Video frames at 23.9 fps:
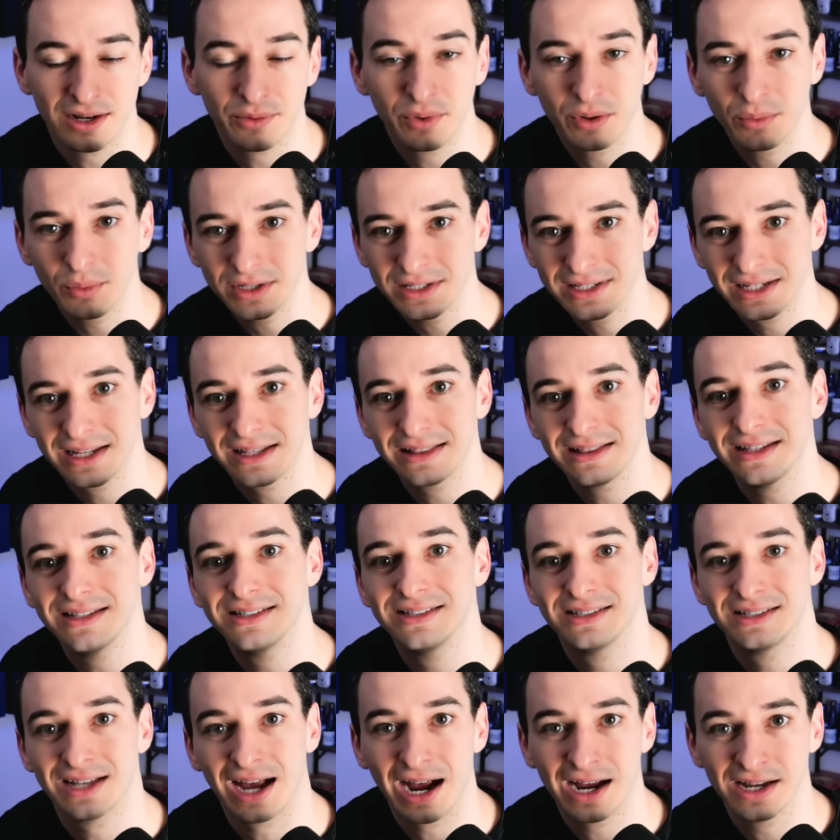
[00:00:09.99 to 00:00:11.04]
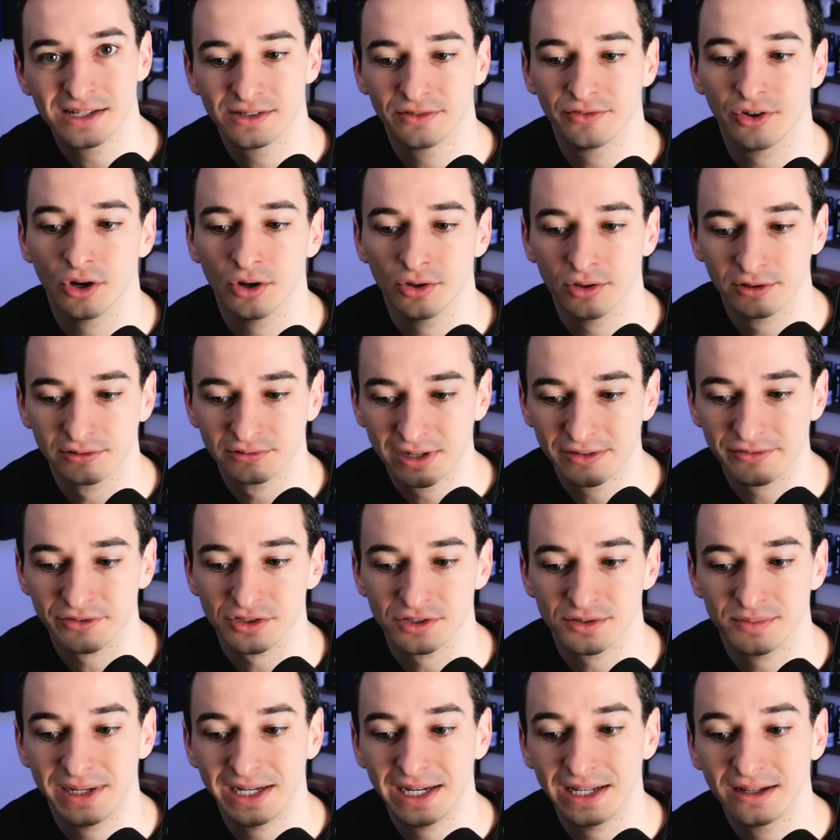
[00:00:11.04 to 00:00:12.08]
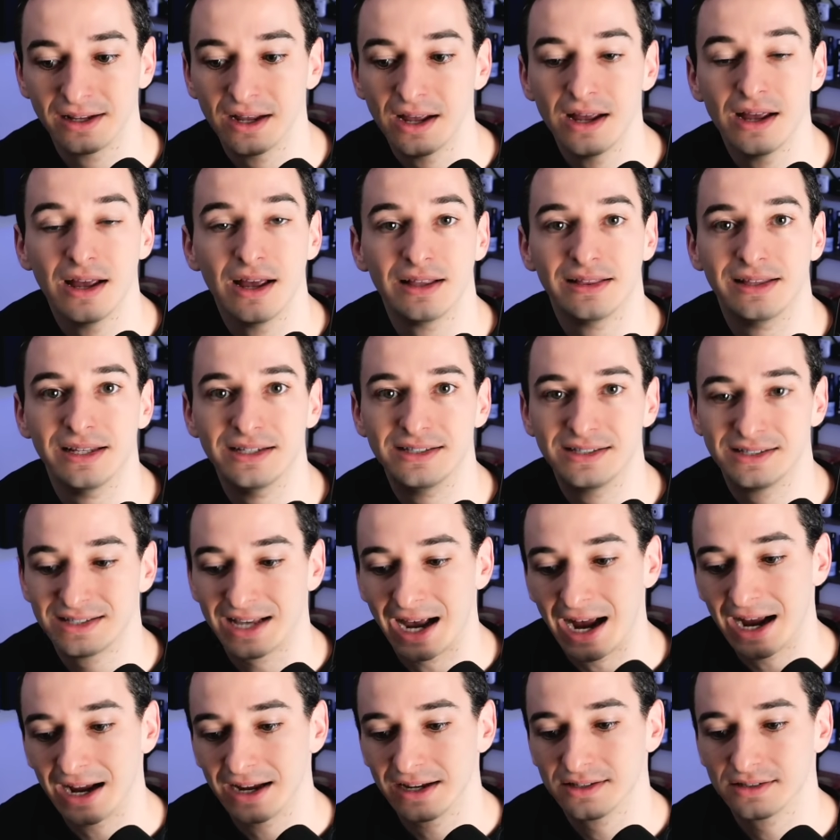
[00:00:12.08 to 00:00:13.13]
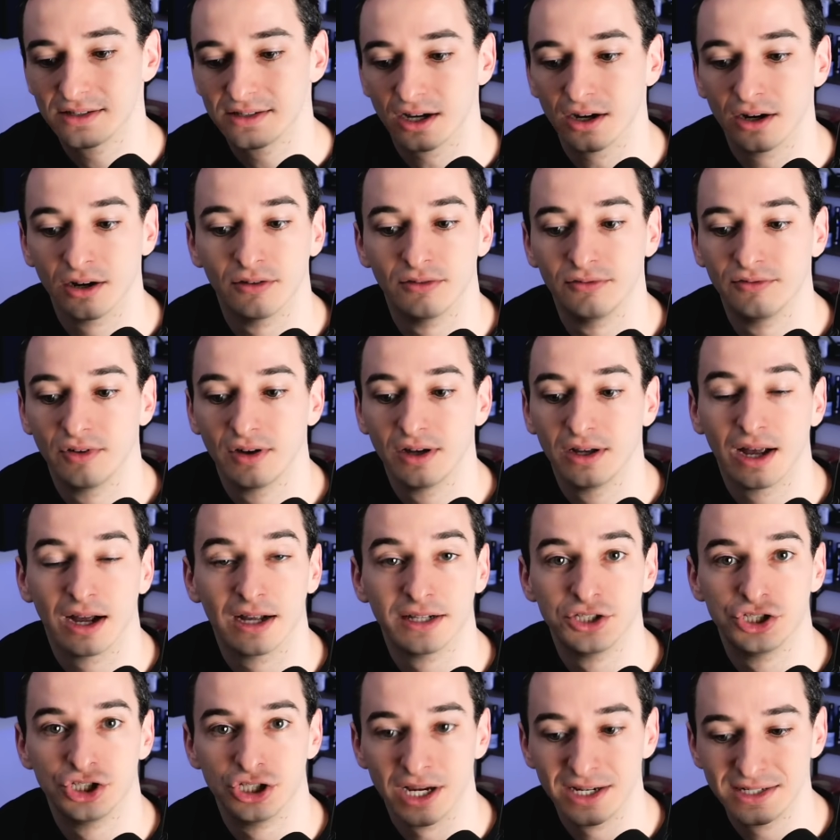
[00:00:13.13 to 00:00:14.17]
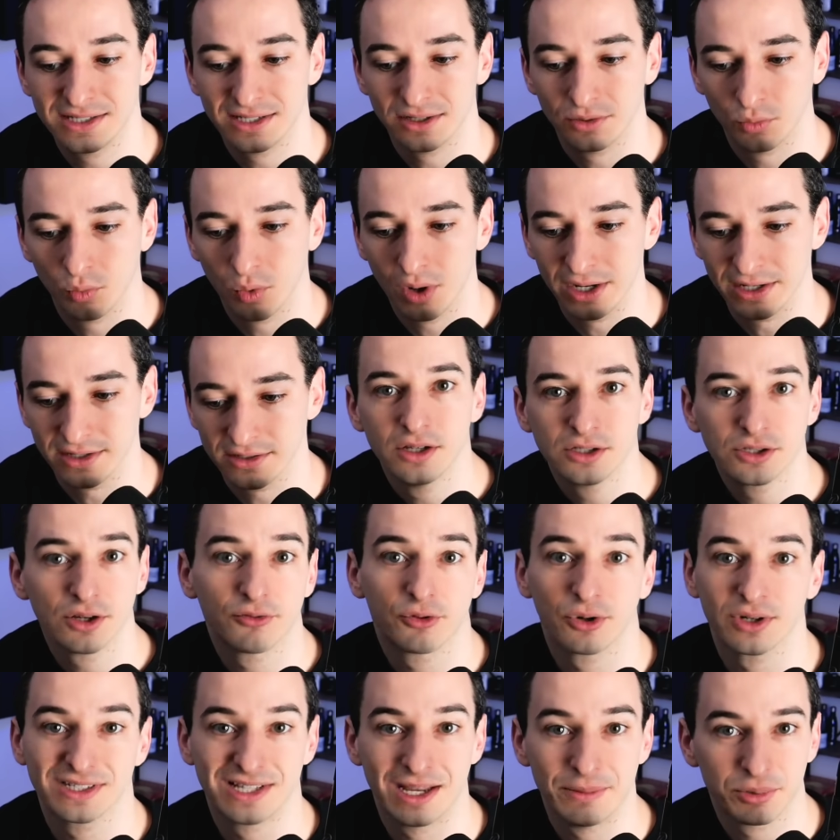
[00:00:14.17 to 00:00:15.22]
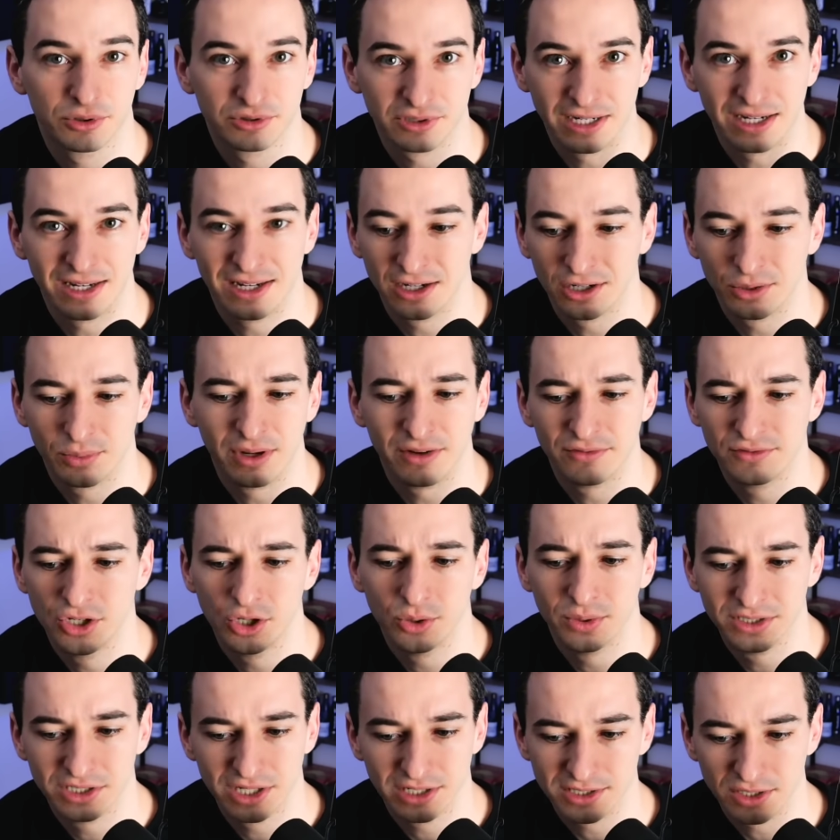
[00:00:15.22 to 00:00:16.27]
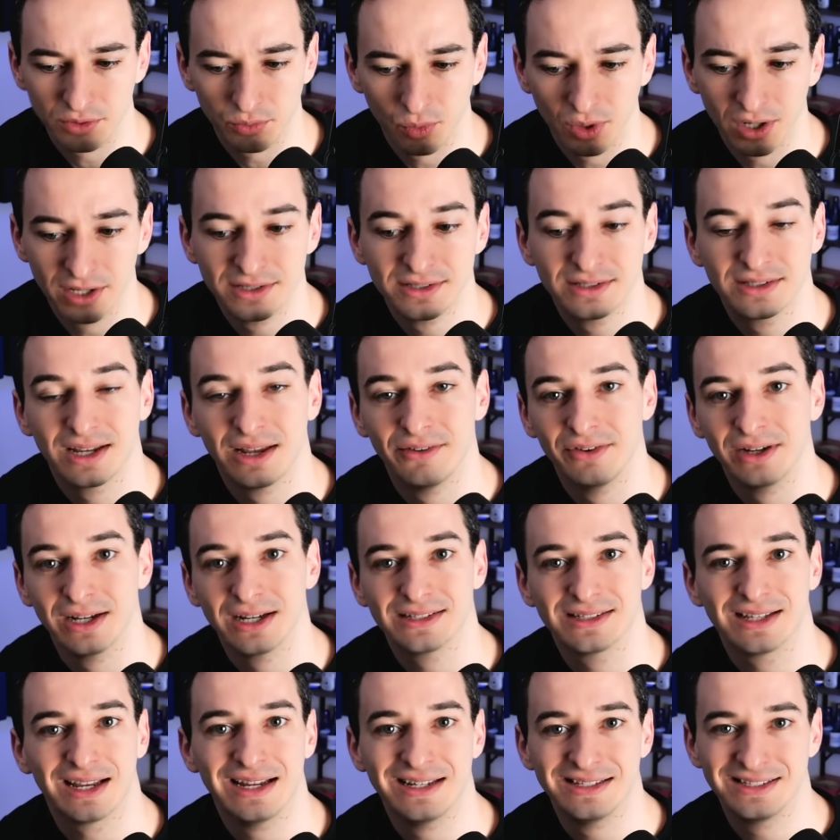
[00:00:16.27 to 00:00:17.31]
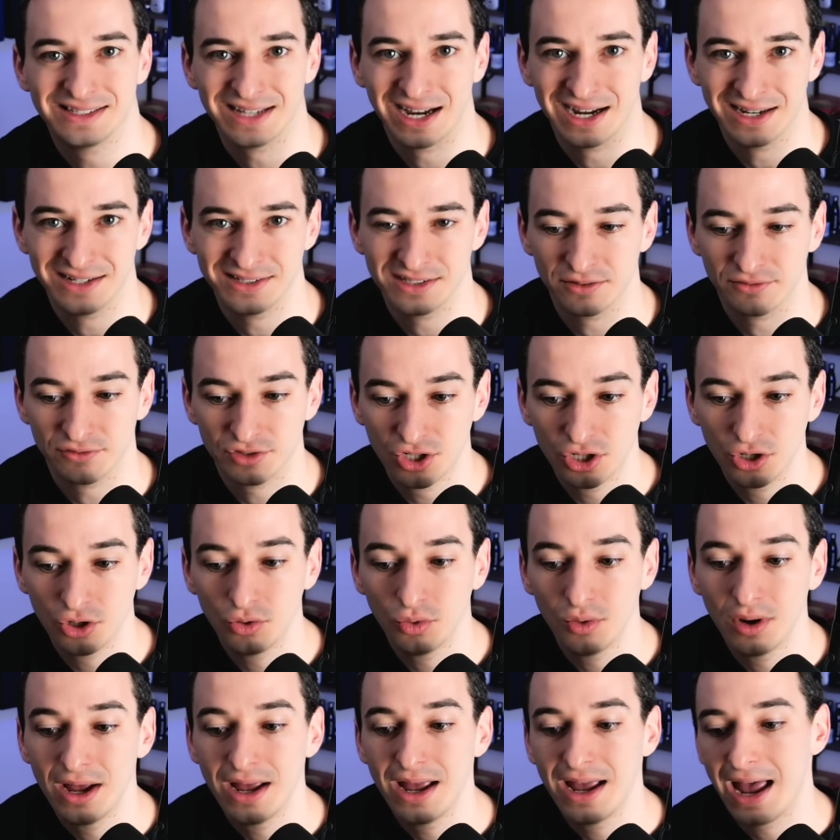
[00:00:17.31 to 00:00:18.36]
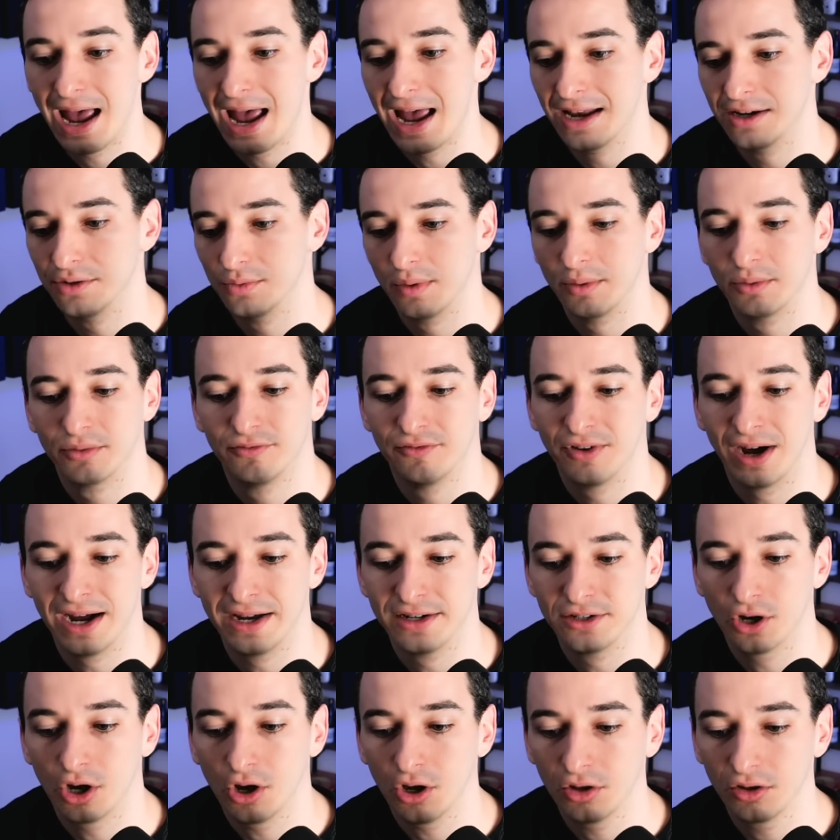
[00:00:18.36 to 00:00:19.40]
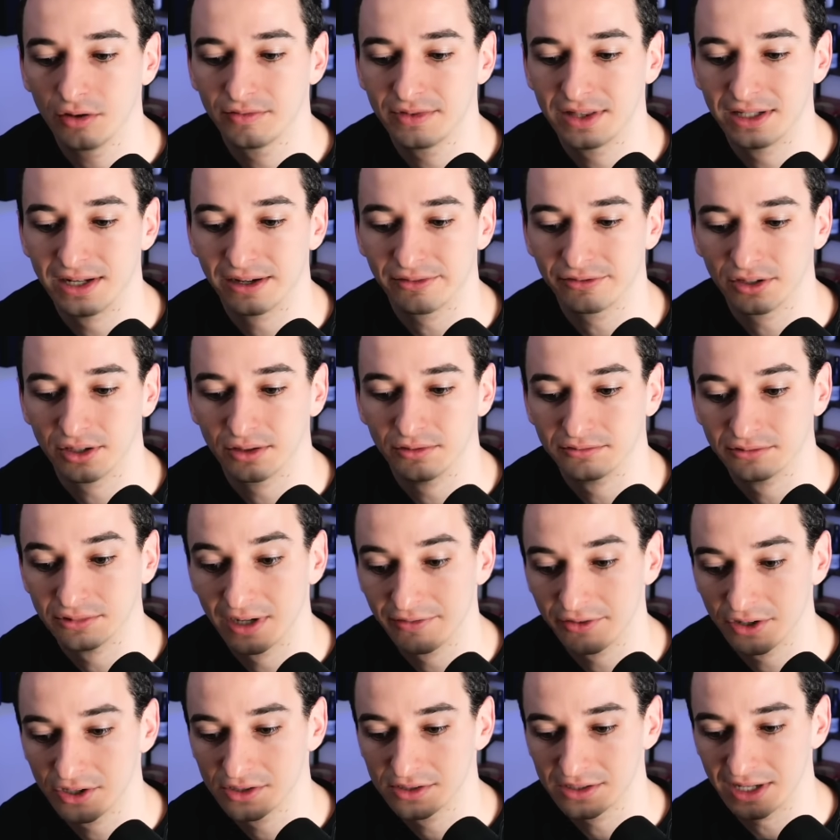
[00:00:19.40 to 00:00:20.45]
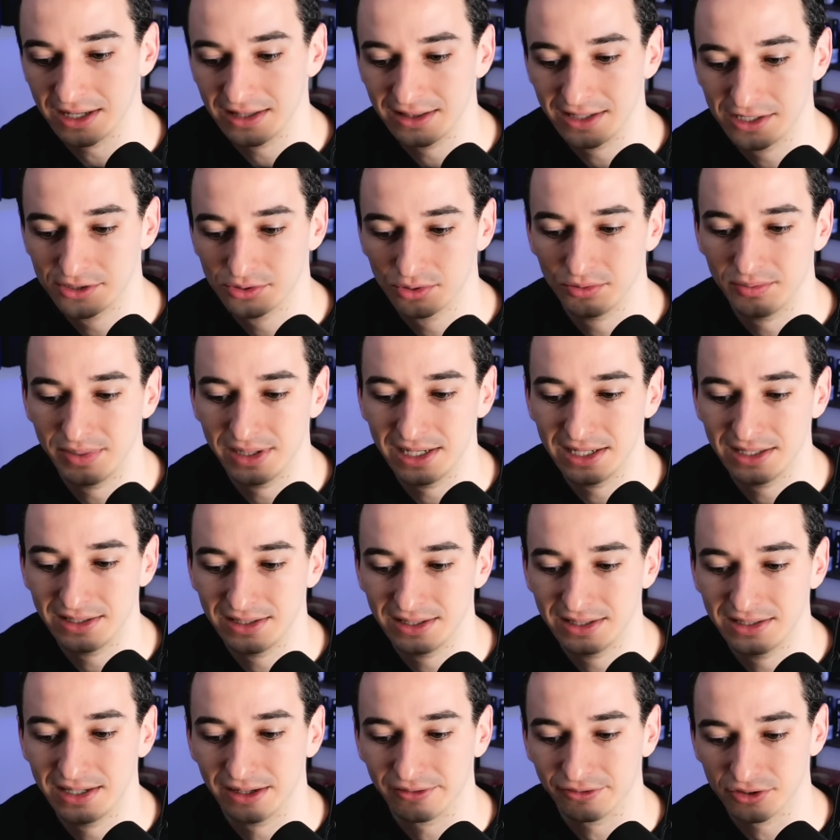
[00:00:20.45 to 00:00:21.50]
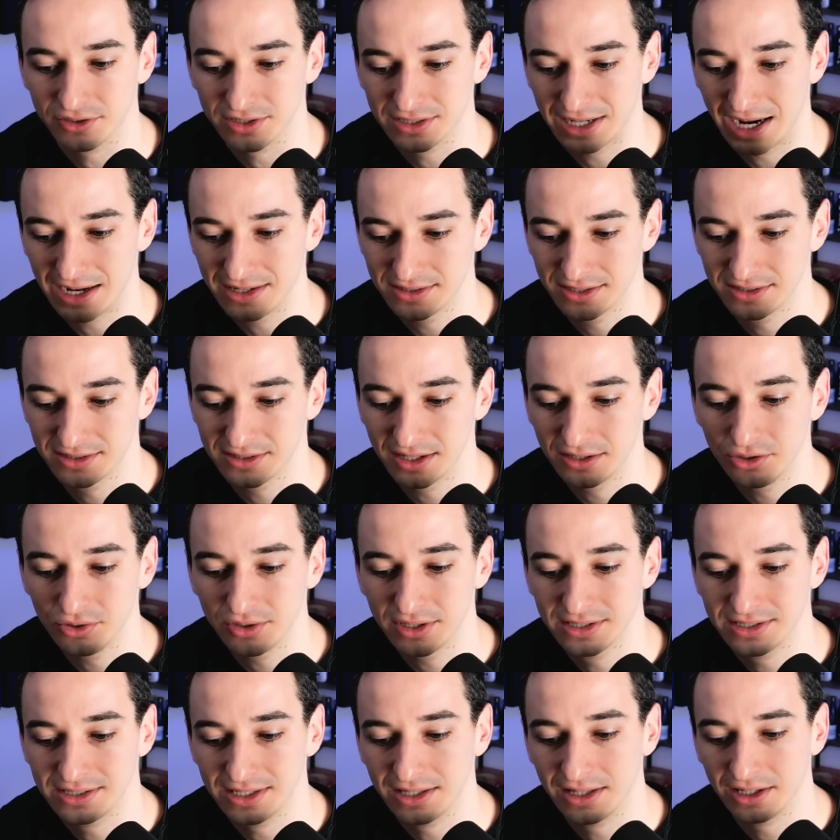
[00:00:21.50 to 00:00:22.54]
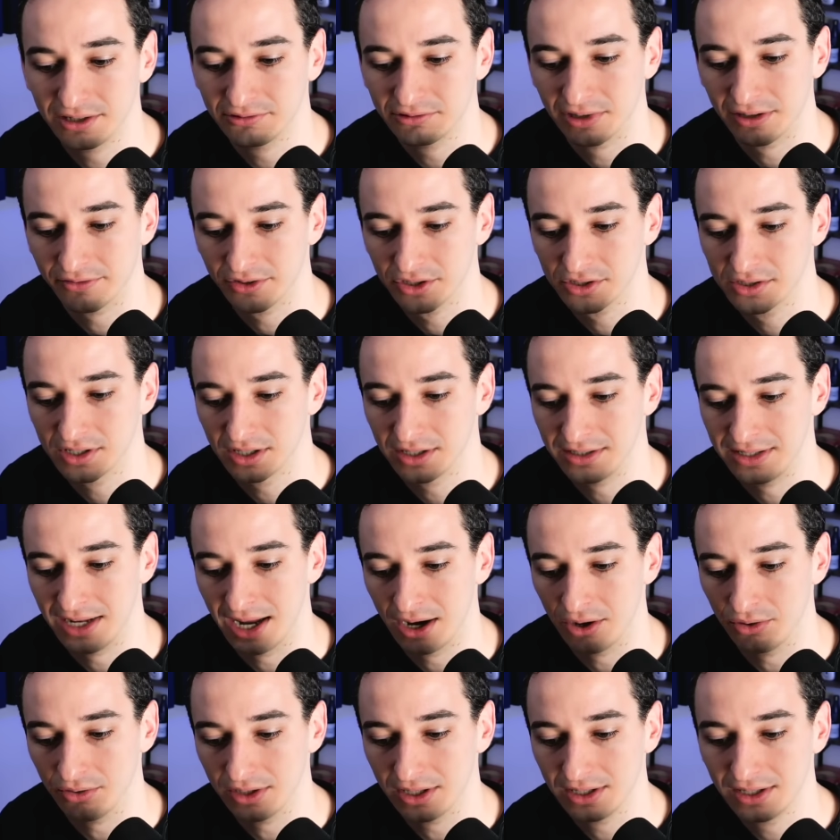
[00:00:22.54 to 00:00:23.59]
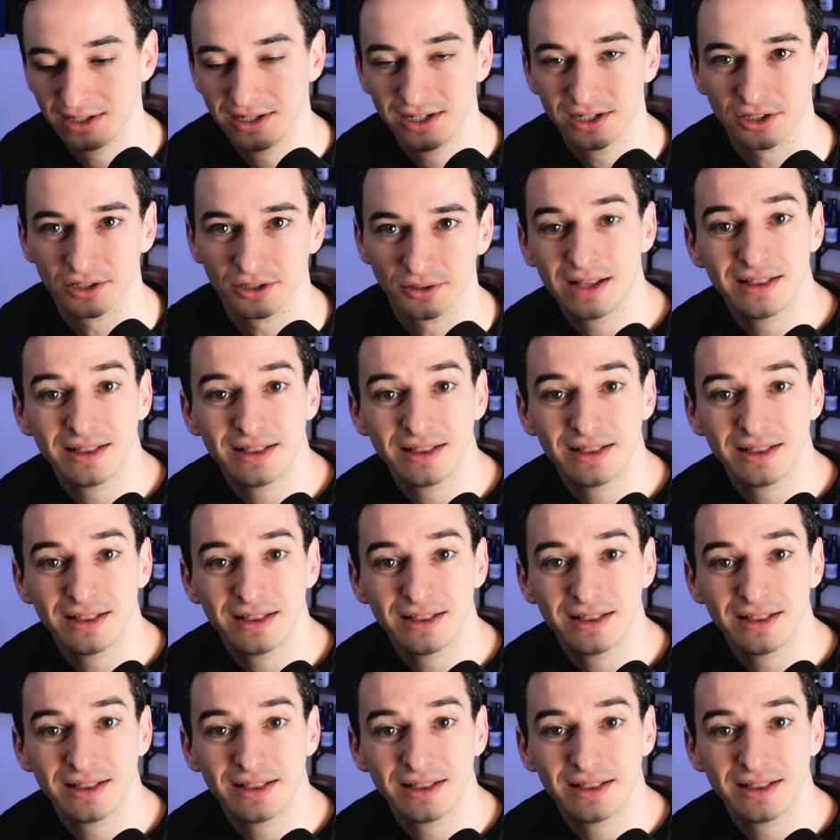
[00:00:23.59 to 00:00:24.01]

And we want to get the size of all the rivers, meaning the size of adjacent ones. So for example, right here, we have two adjacent ones giving us a size of two, and we would find all of the different rivers, and these would be the different sizes, and you can see the rivers down here.